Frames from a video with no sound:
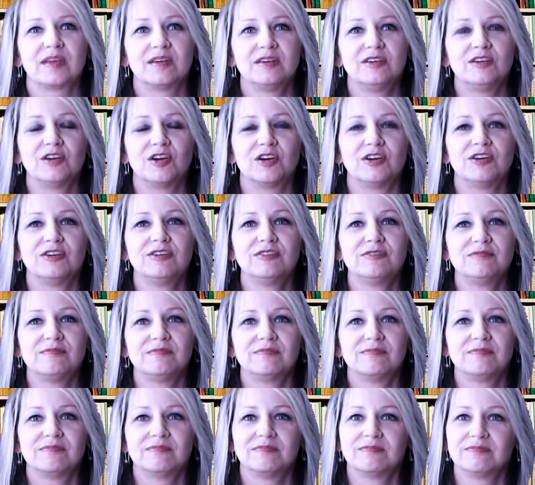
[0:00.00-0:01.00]
you know,
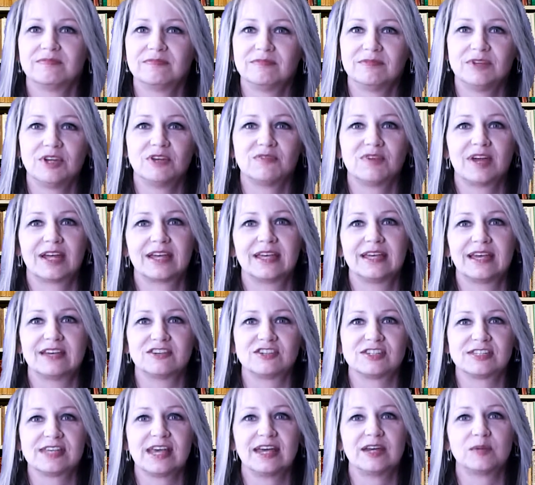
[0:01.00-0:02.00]
nerve-wracking,
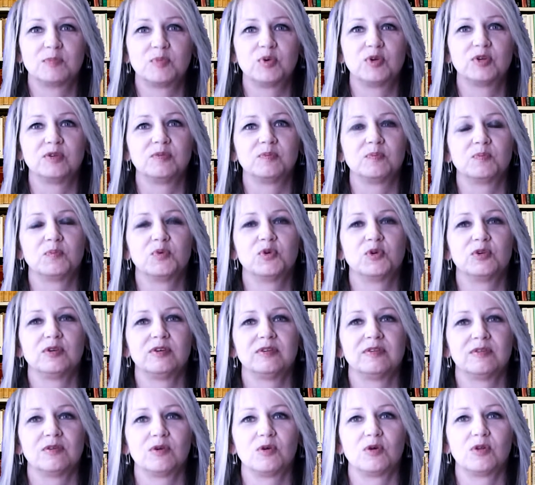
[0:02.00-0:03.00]
as you say, to
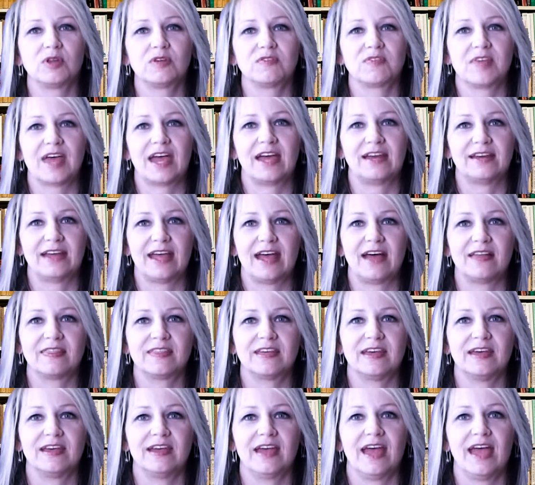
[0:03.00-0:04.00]
put all of that out
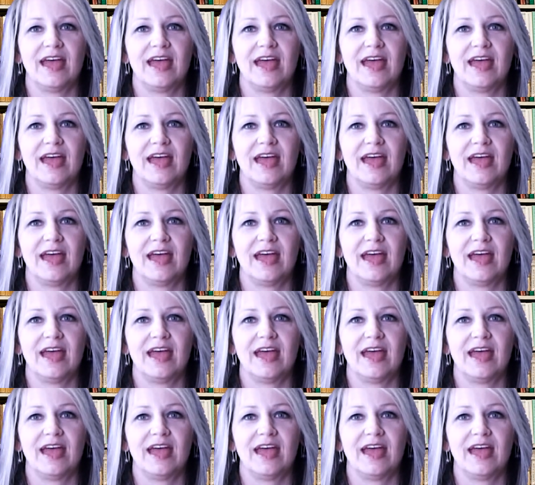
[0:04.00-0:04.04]
there.